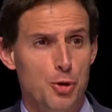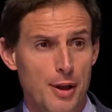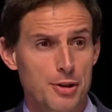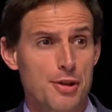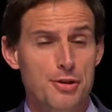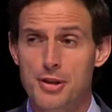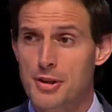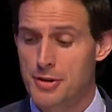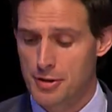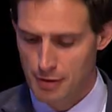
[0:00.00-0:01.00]
Your
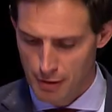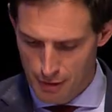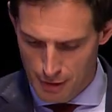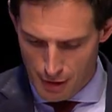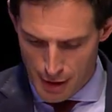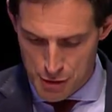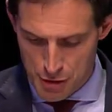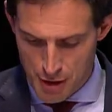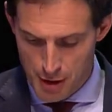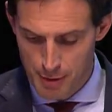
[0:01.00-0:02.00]
Excellencies, ladies
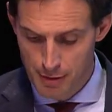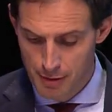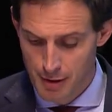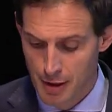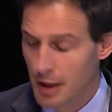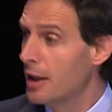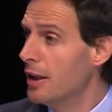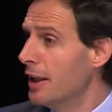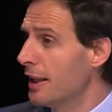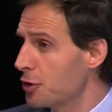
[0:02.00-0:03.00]
and gentlemen,
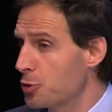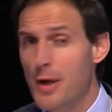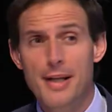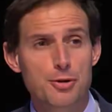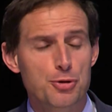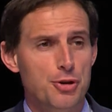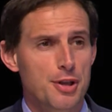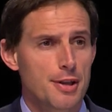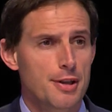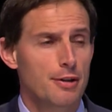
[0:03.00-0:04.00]
it is great to
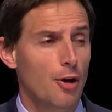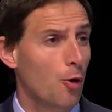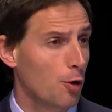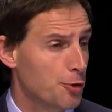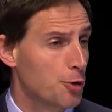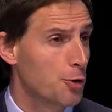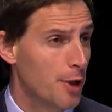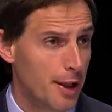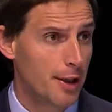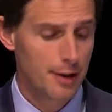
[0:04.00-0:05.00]
see all of you
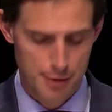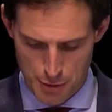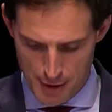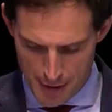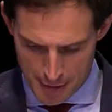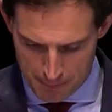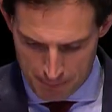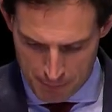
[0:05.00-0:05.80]
here today.